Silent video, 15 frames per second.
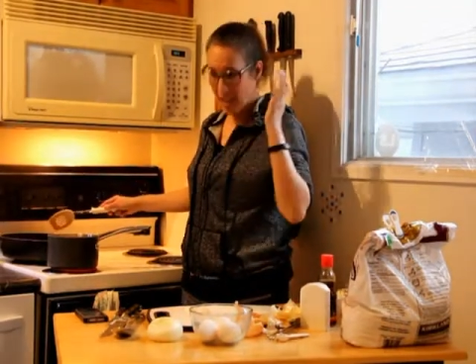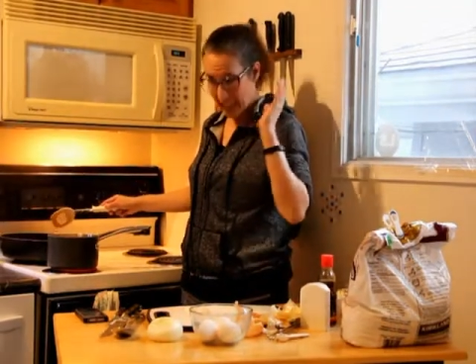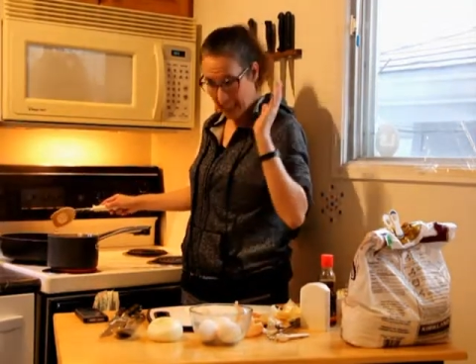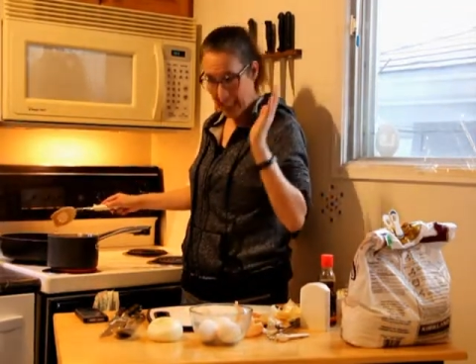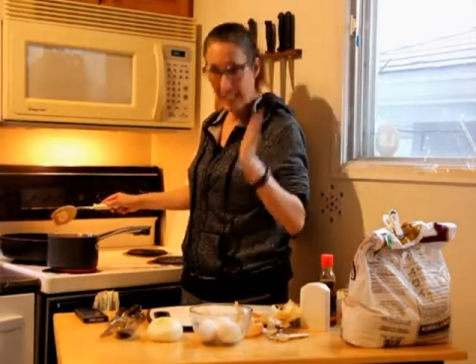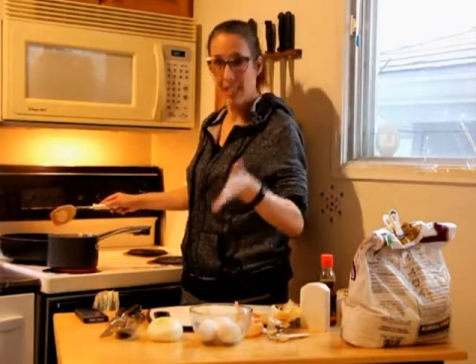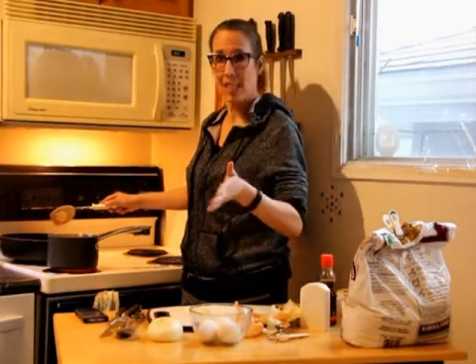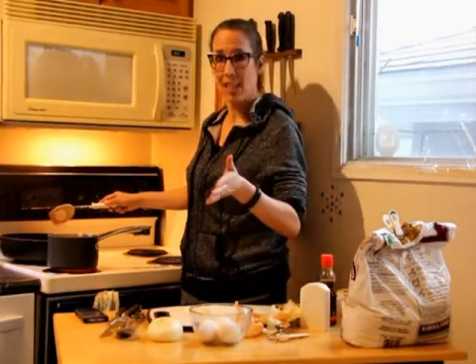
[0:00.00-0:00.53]

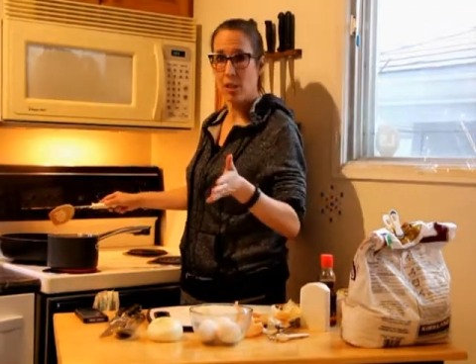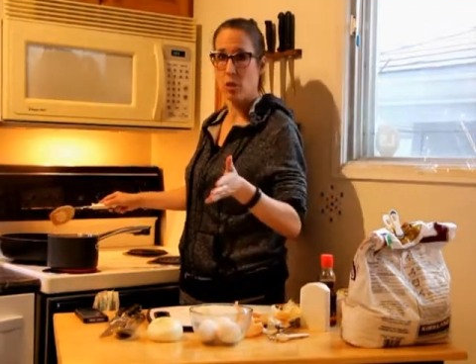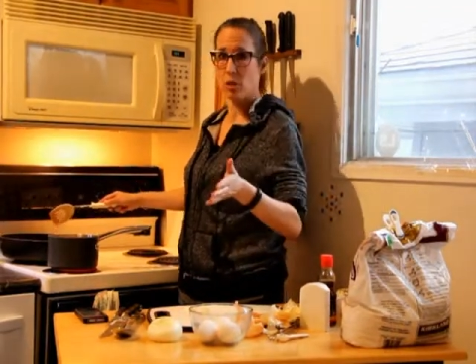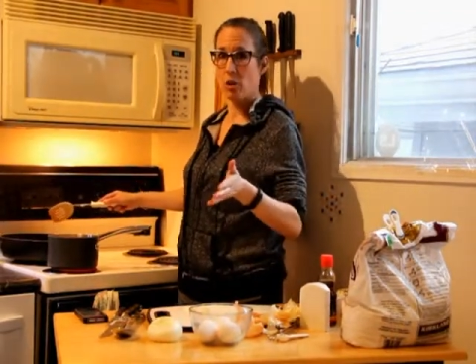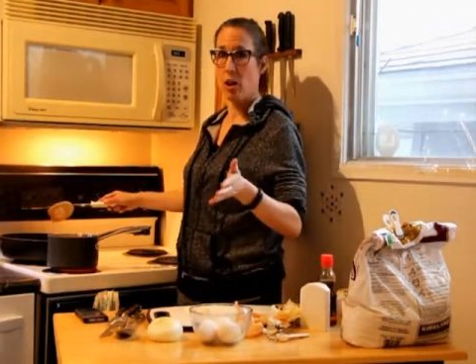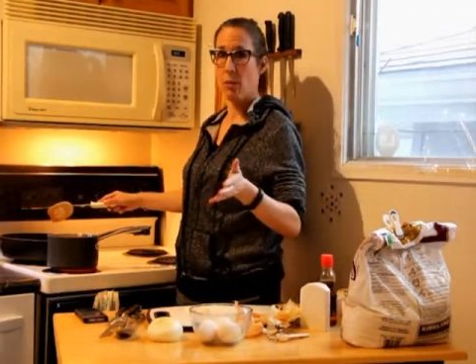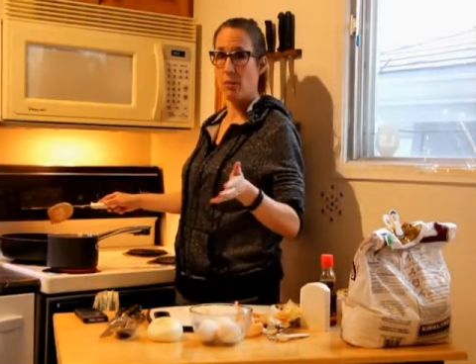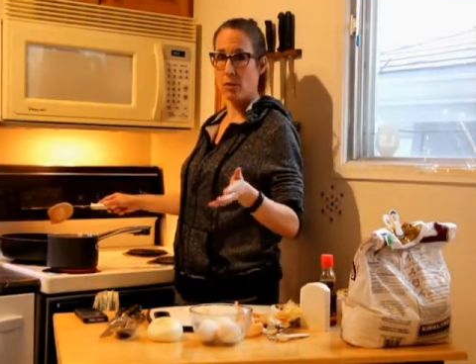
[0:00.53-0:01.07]
It is
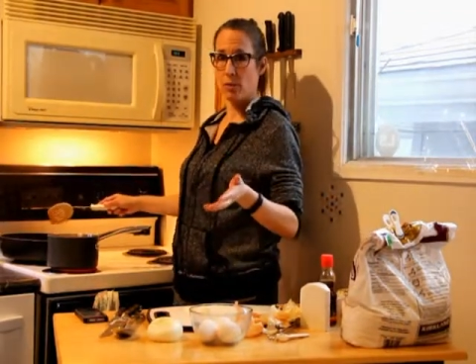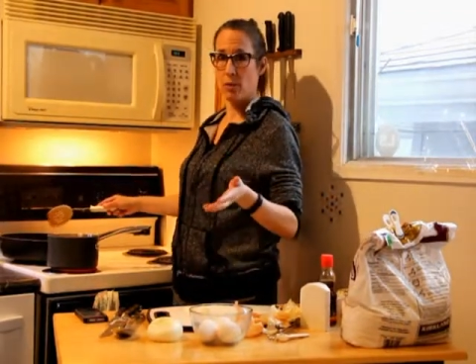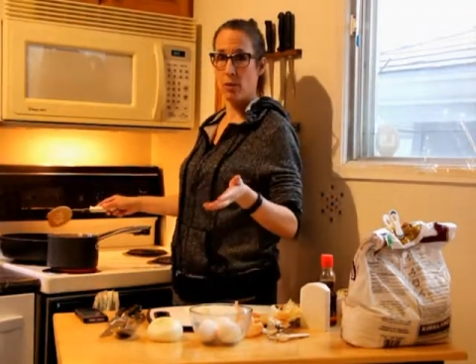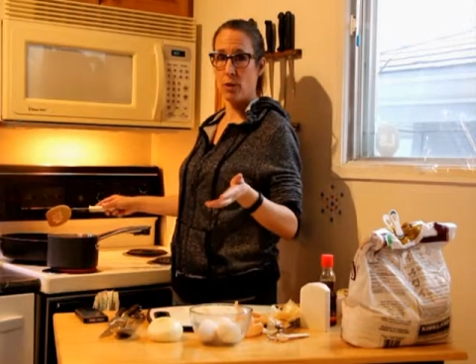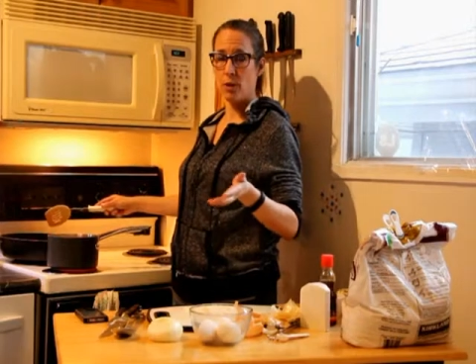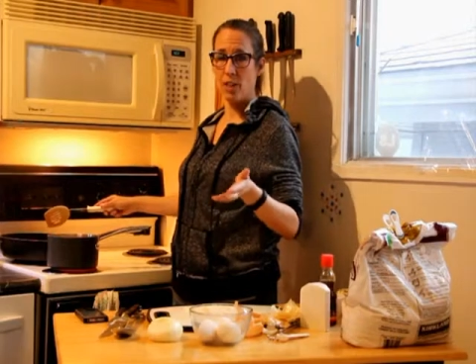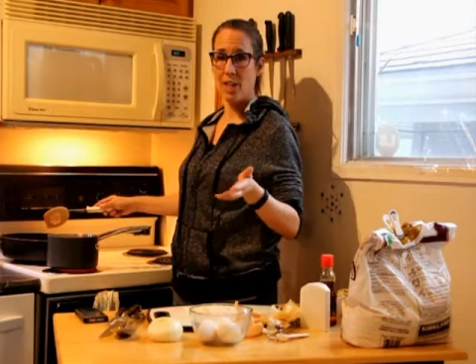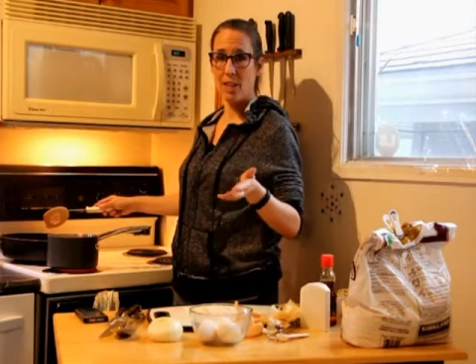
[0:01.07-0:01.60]
his job as the
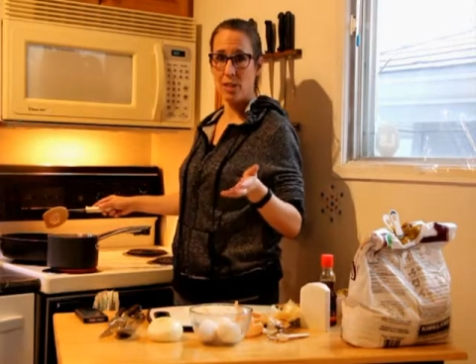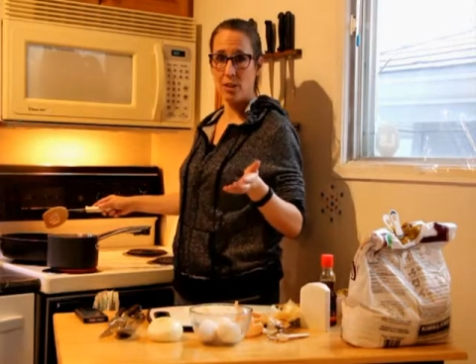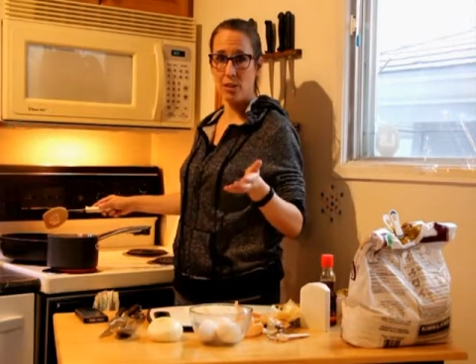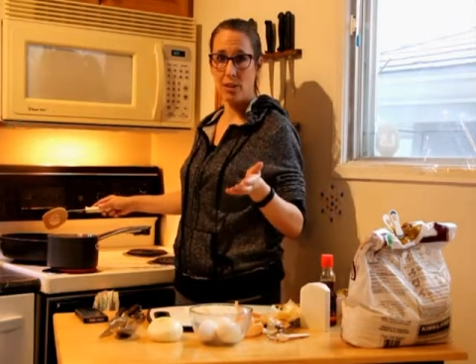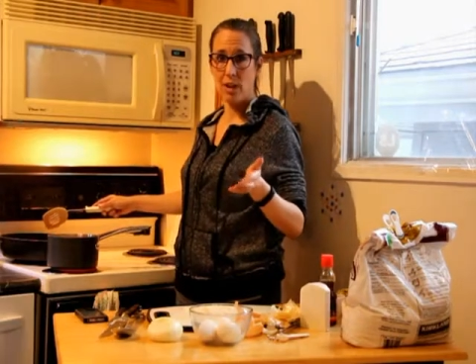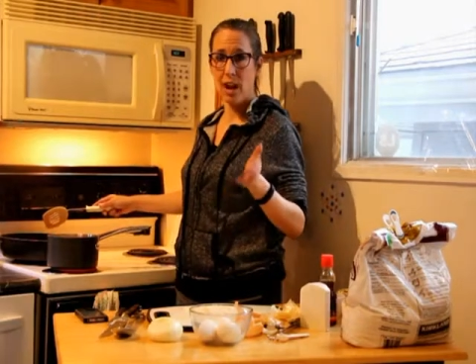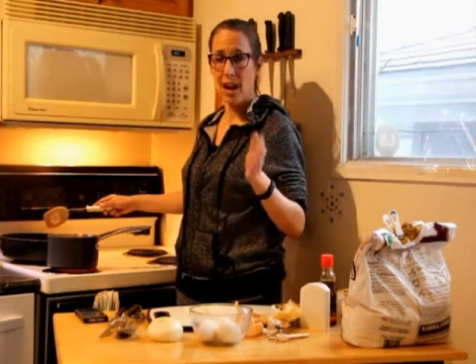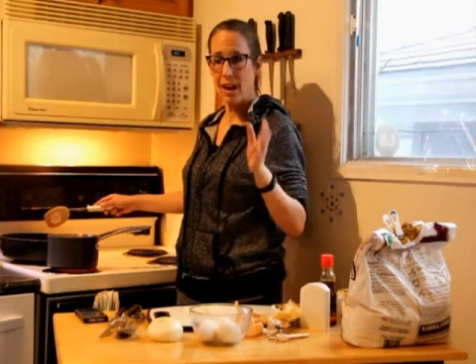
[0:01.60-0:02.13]
first AD
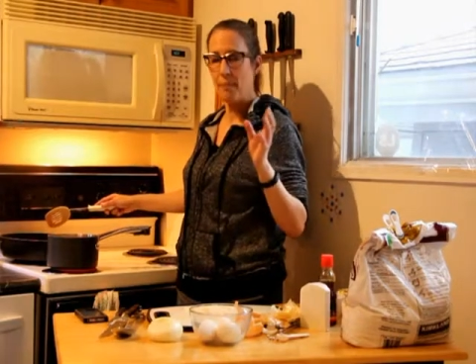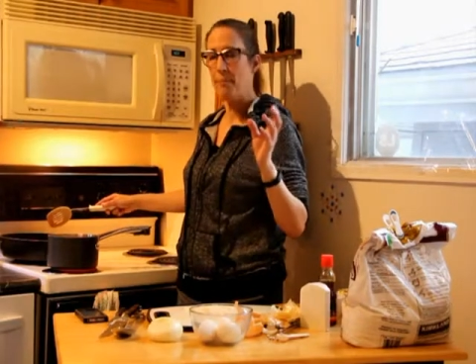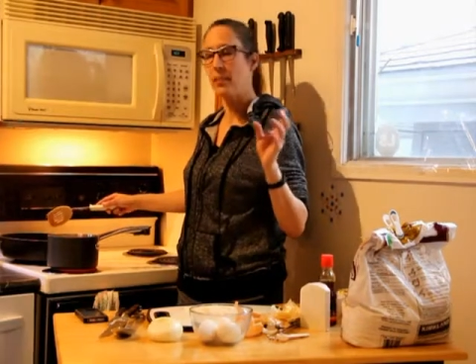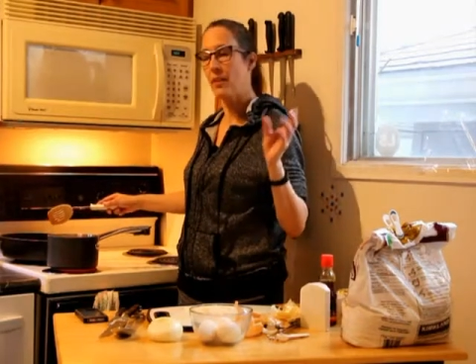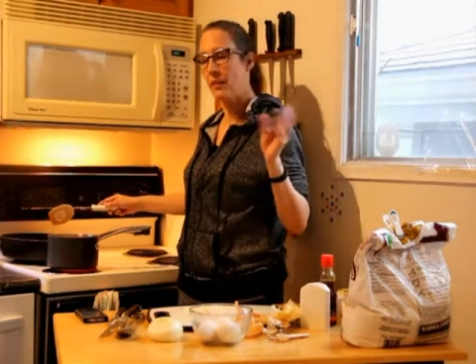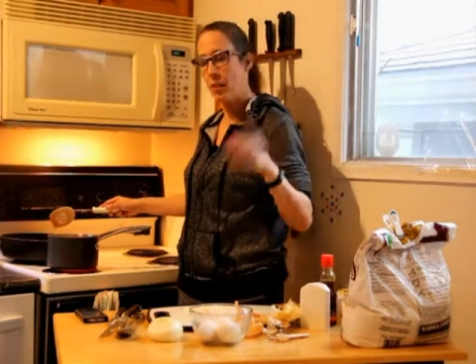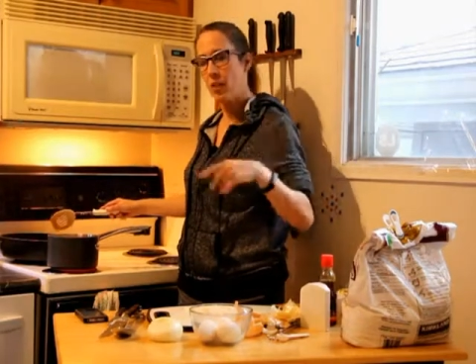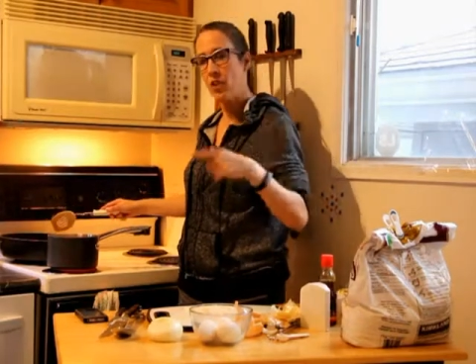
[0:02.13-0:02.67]

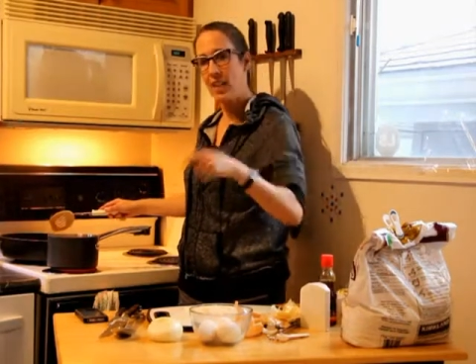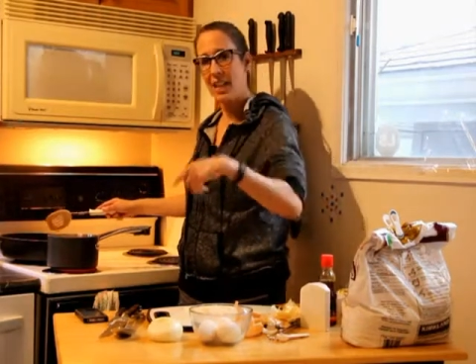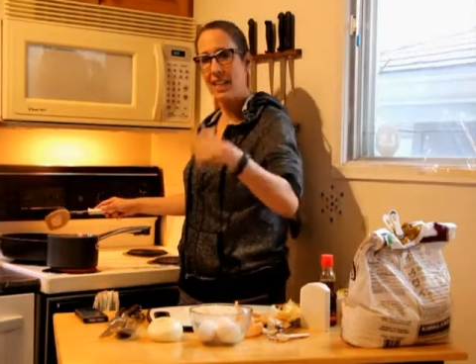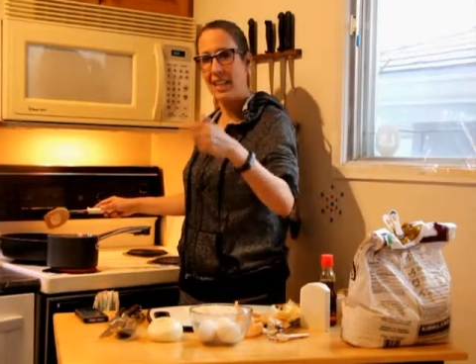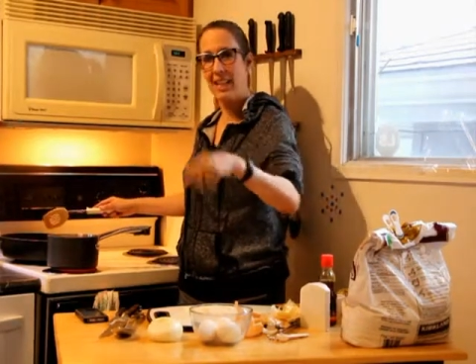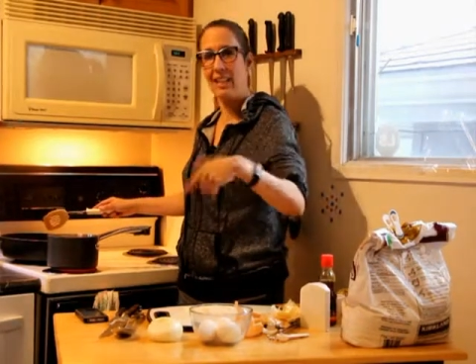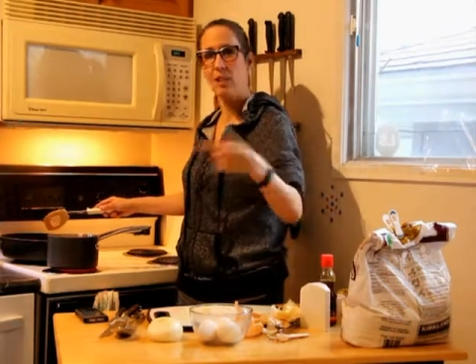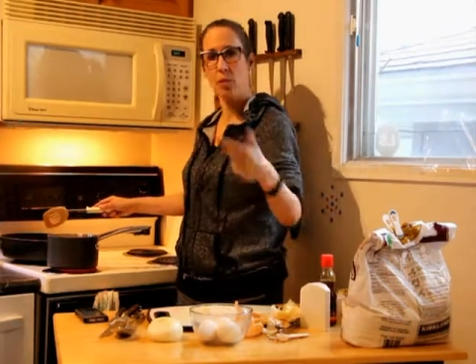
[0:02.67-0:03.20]

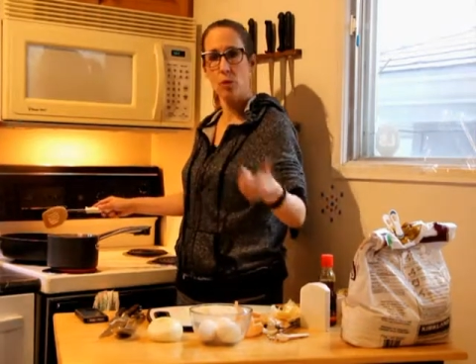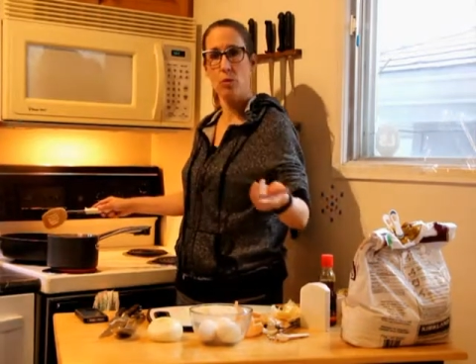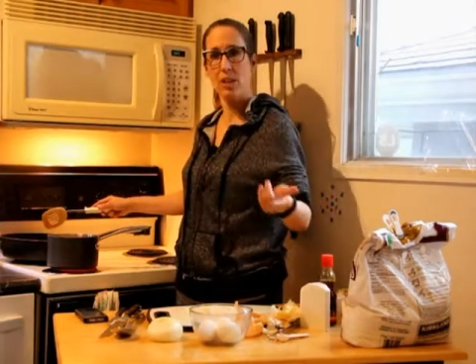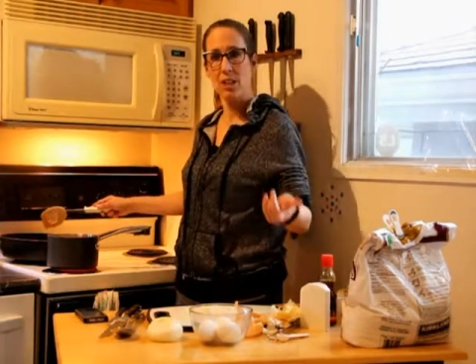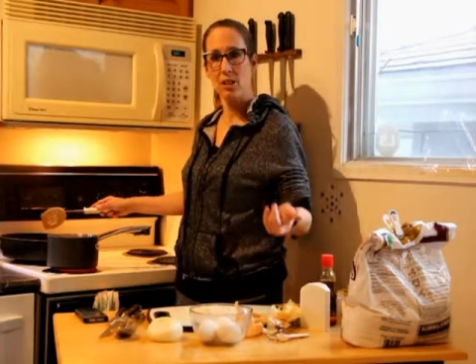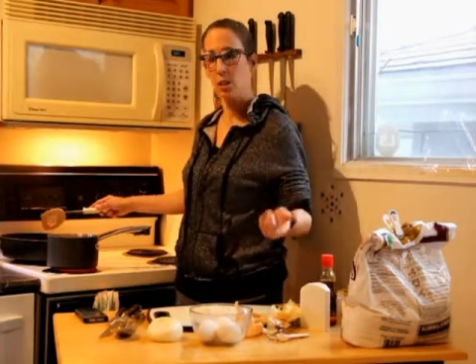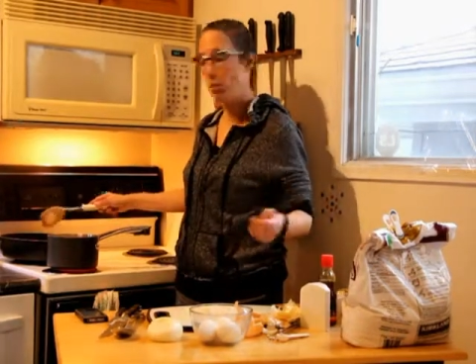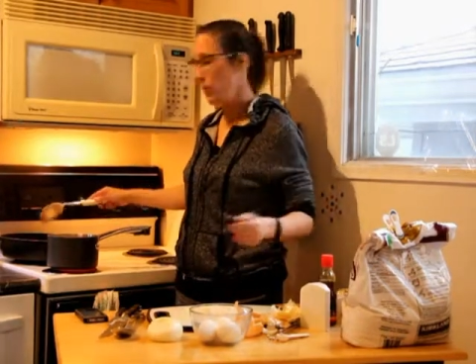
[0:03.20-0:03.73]
to do what he's